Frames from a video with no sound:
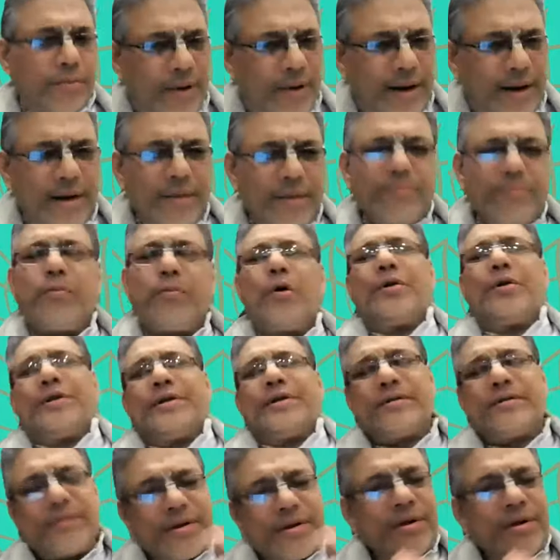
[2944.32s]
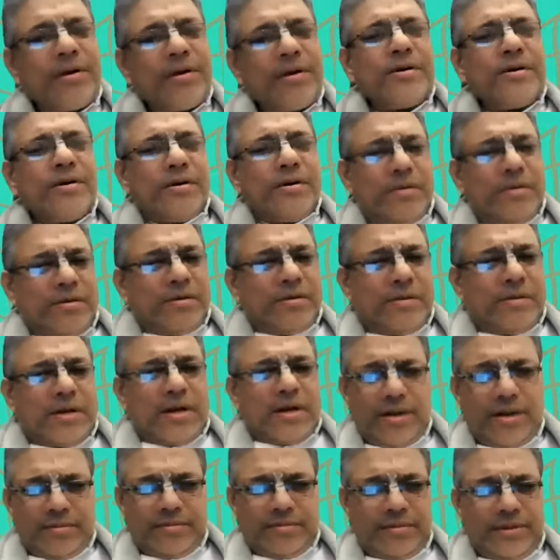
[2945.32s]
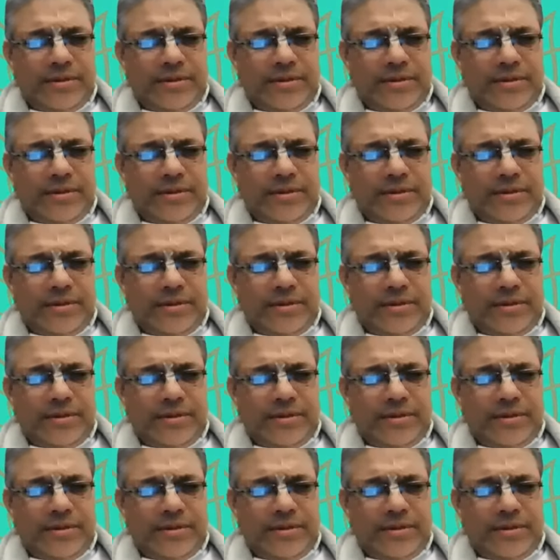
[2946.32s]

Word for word: Very important. Uh,